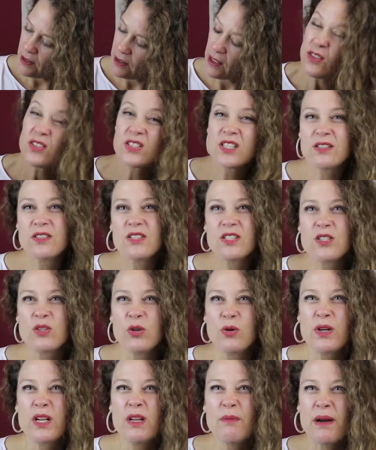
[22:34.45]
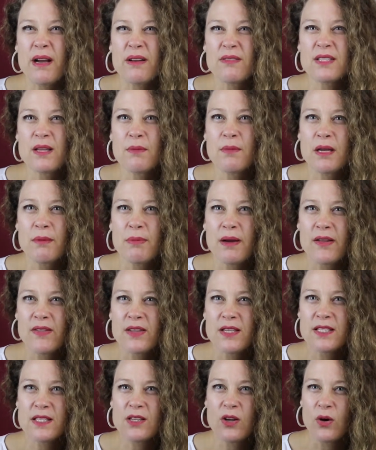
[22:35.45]
was talking about something about
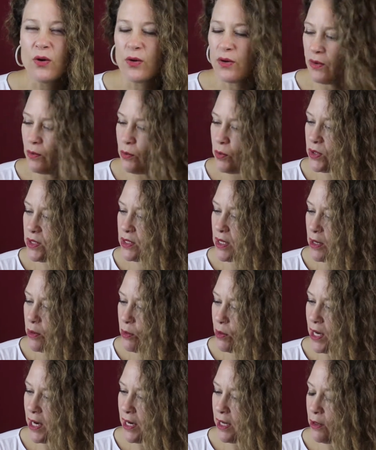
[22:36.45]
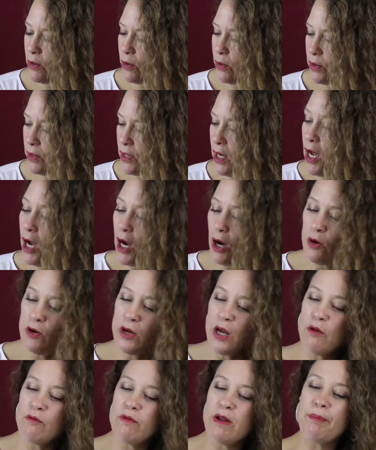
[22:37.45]
this cotton, wasn't I? Organic cotton. Oh
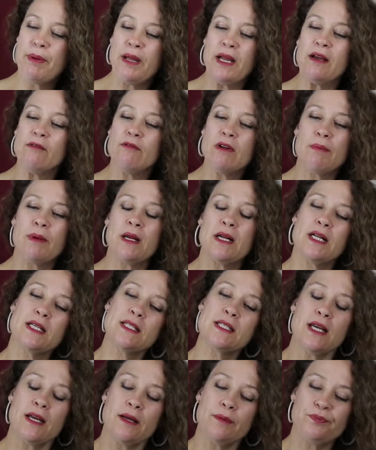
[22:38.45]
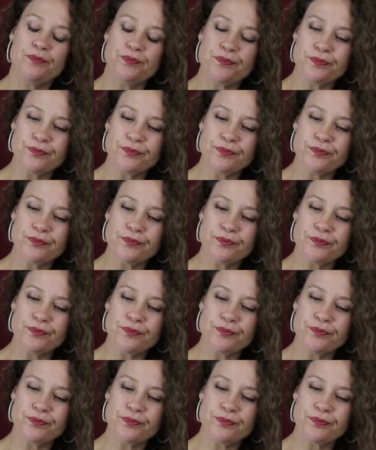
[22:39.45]
no, ribbing, that's it.